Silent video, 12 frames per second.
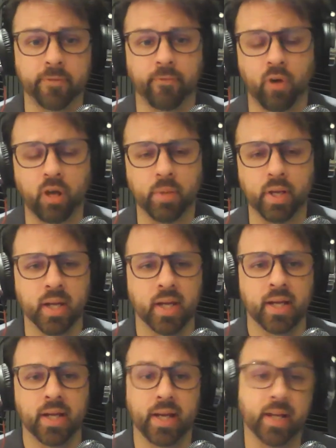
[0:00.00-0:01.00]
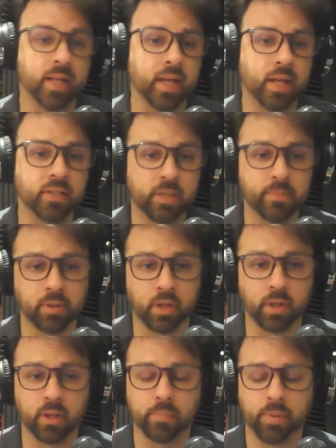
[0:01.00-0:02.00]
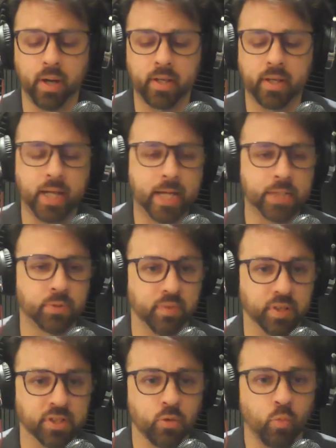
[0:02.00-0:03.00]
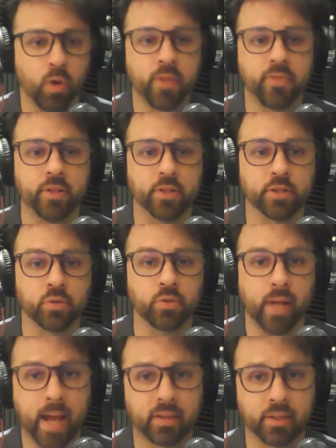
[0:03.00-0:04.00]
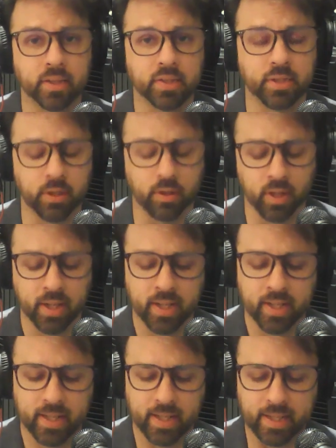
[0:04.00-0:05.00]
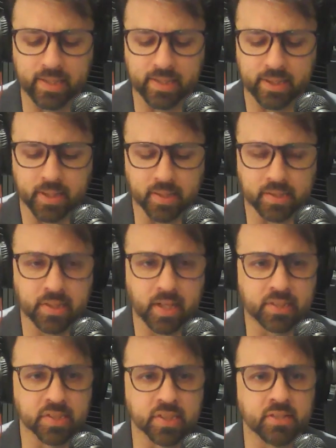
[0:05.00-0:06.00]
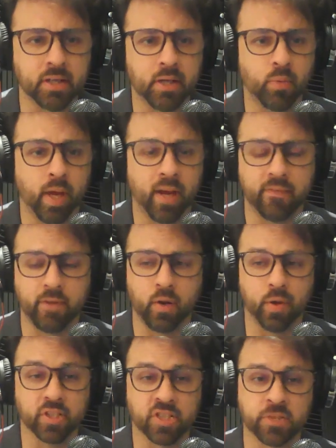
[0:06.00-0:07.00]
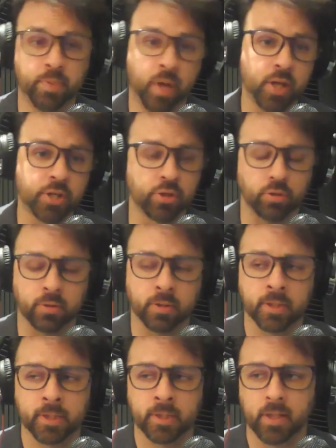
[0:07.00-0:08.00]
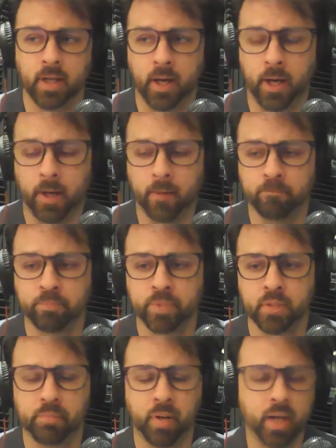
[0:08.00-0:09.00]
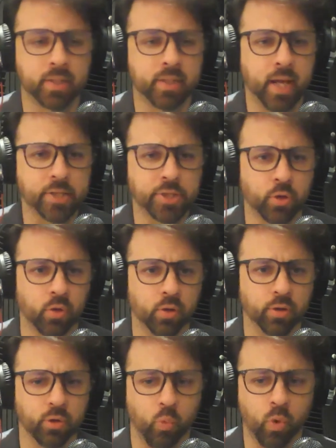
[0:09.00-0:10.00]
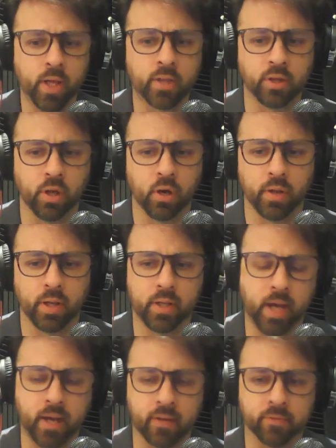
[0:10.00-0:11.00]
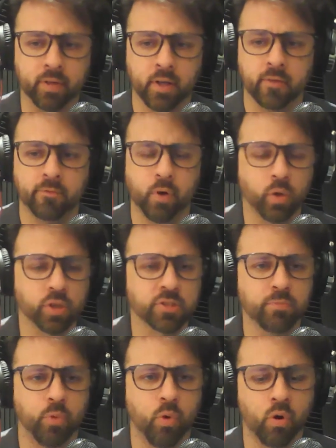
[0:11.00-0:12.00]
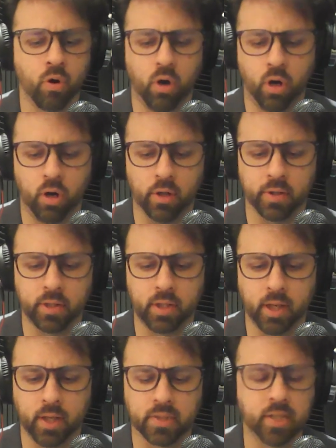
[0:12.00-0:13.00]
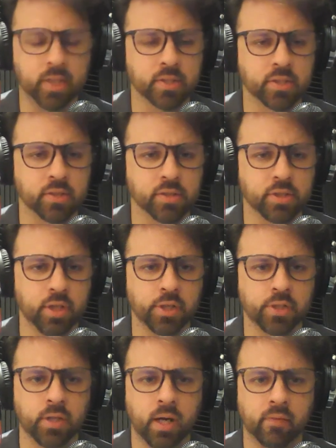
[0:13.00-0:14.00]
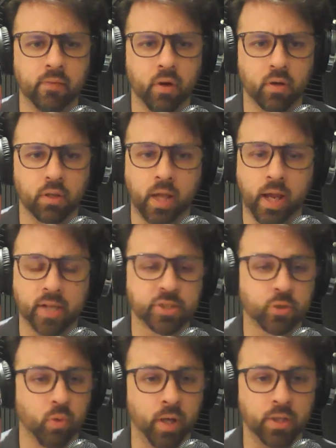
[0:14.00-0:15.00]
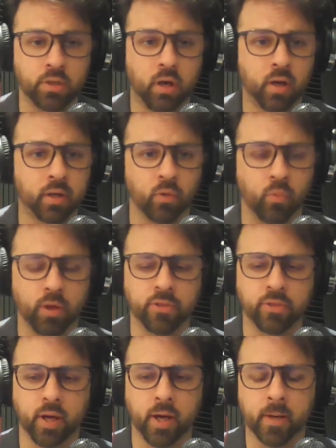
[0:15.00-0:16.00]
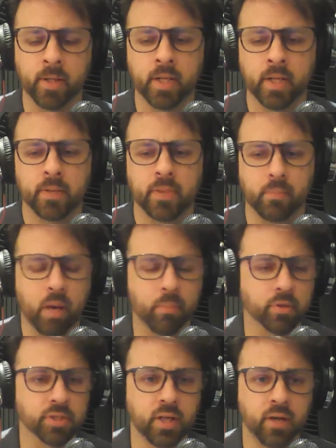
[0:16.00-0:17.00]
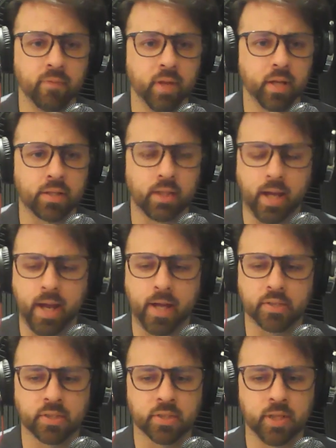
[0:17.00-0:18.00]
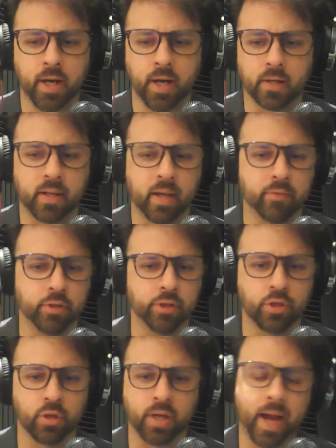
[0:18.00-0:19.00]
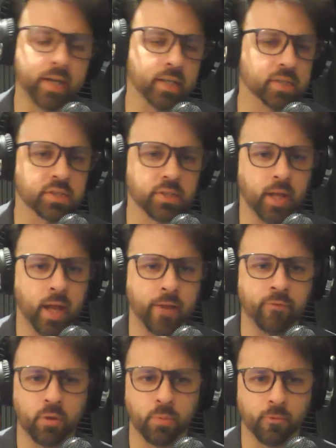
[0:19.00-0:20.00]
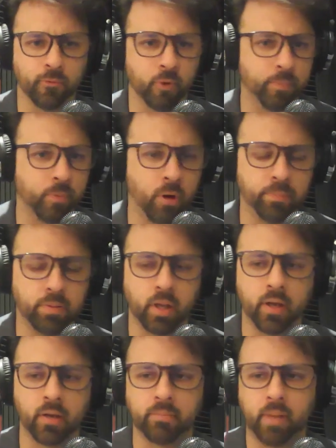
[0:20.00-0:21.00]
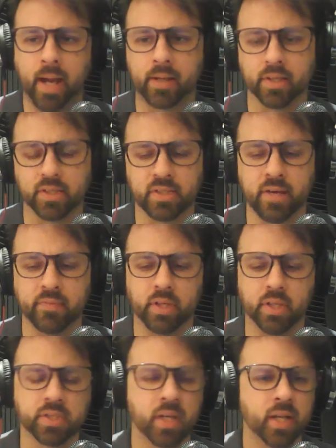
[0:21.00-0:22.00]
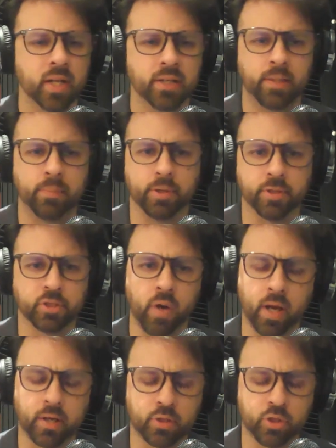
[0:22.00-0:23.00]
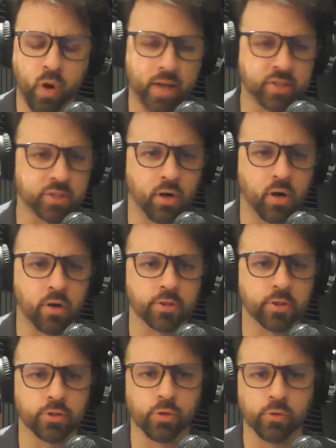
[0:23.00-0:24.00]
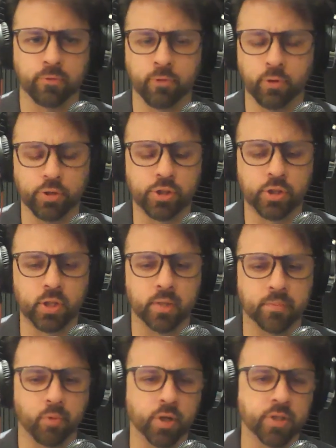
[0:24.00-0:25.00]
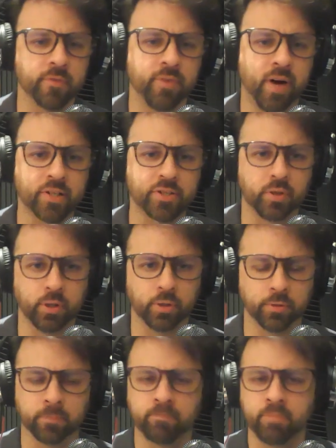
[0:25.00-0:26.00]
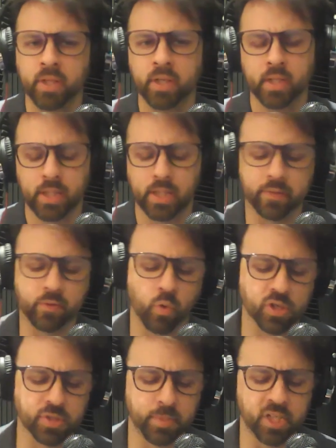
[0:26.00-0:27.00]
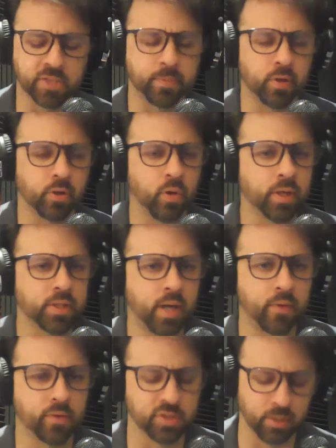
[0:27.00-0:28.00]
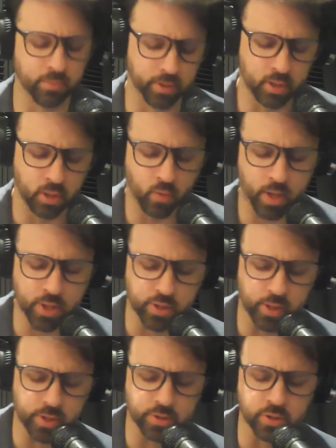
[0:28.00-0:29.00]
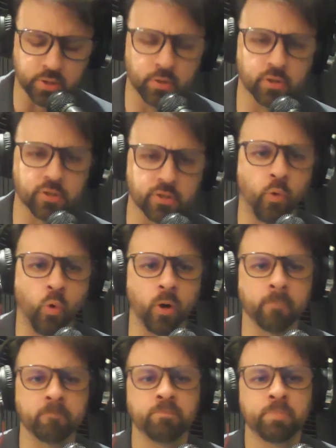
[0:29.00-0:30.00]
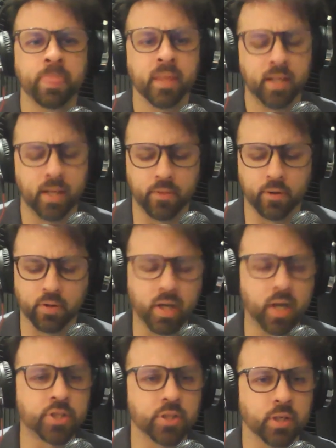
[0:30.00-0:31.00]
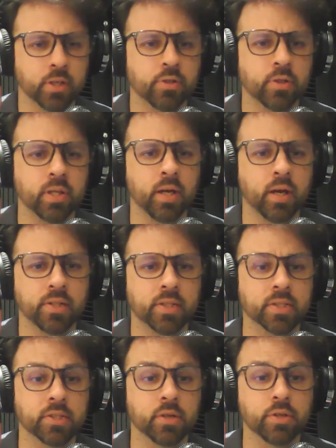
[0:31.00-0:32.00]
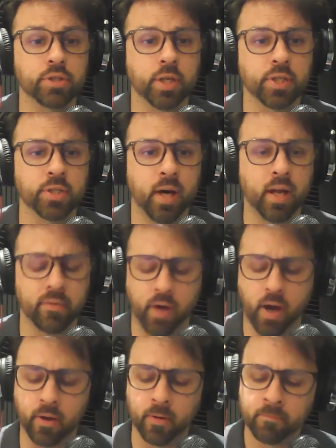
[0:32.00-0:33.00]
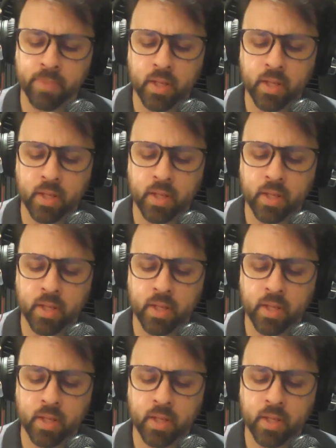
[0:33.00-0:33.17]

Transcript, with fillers: Freddie Freeman. And again, typically in the podcast, we visit with the student athletes here at uh, Texas State. We had a very special uh, podcast early in the week, though, that kind of focused more on the uh, Association Hall of Honor class. Great talking with uh, the members of that class. Uh, Kevin Jurgaitis, a, a, former football player back in the 70s, a couple of track, track stars, and Drew Fucci and Brigitte Foster-Hylton. And of course, baseball great Tyler Sibley. Congratulations to those four and their induction into the uh, Association Hall of Honor.